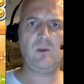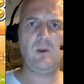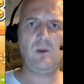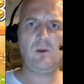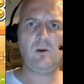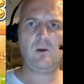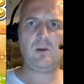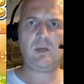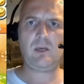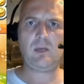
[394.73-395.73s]

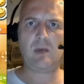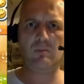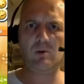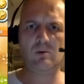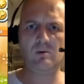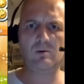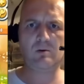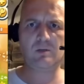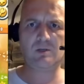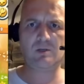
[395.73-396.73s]
Okay, Kamcord,
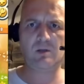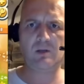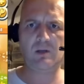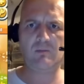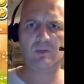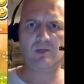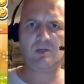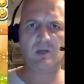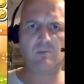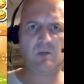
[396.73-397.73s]
it's not letting me
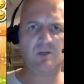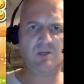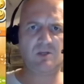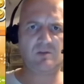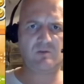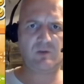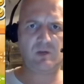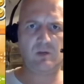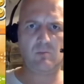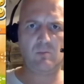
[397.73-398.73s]
share my
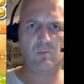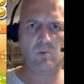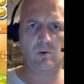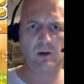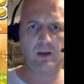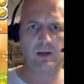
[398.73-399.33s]
stream. Why?